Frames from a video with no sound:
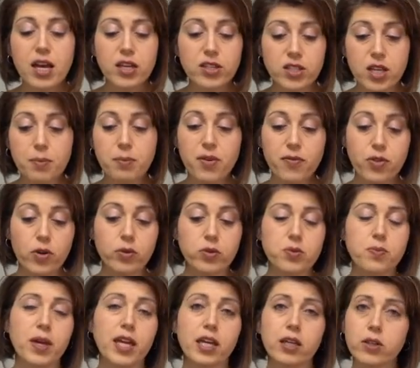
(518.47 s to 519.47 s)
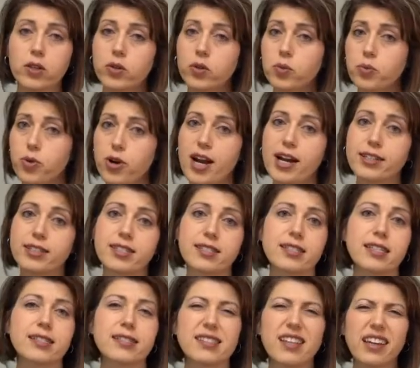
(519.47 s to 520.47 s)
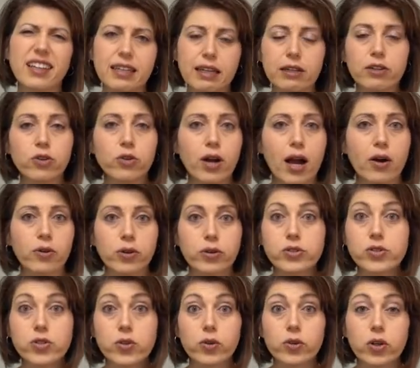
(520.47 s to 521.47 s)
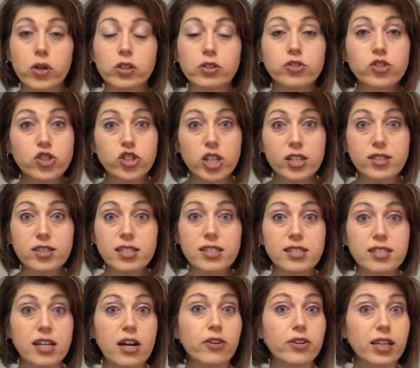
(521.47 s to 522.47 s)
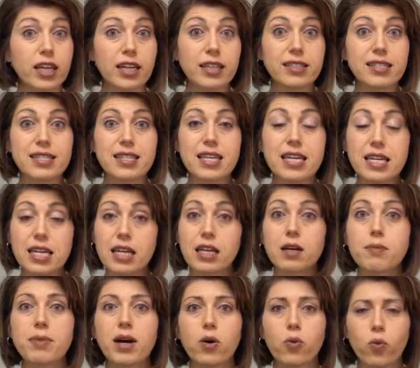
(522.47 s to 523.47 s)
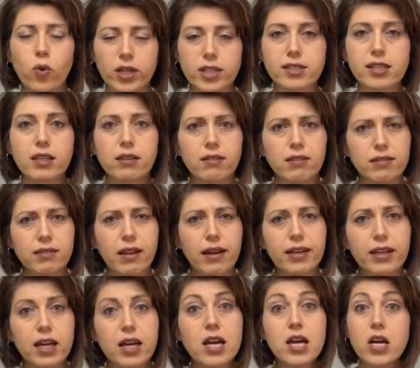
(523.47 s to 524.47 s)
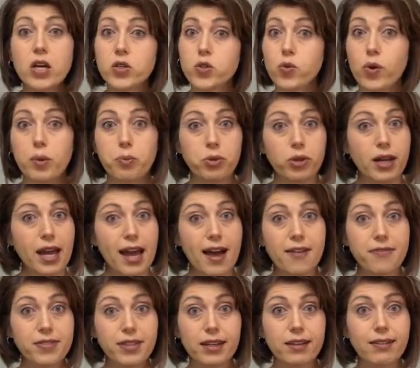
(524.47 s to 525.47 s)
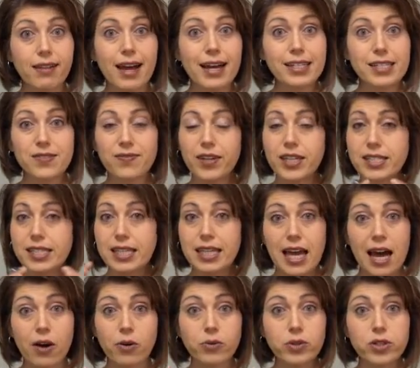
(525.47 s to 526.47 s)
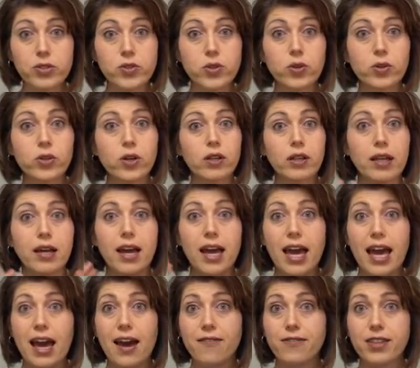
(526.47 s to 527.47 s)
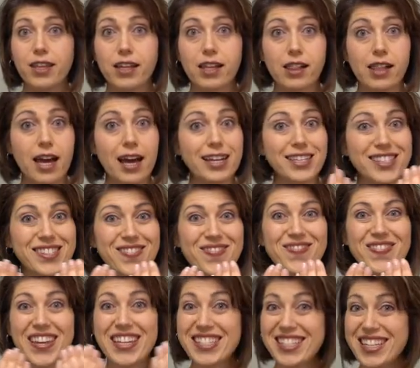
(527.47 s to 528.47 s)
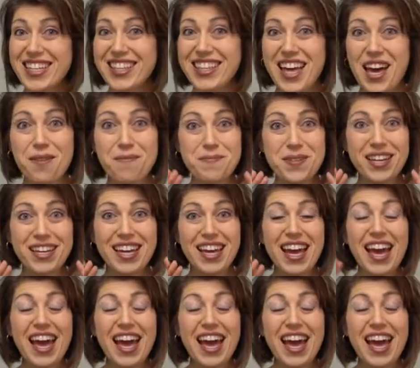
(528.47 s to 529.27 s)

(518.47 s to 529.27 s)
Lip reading: Some of those may include practices like inner outer circle, just to start kids thinking about what does it look like. So I put half the class facing out in a circle, half the class facing them.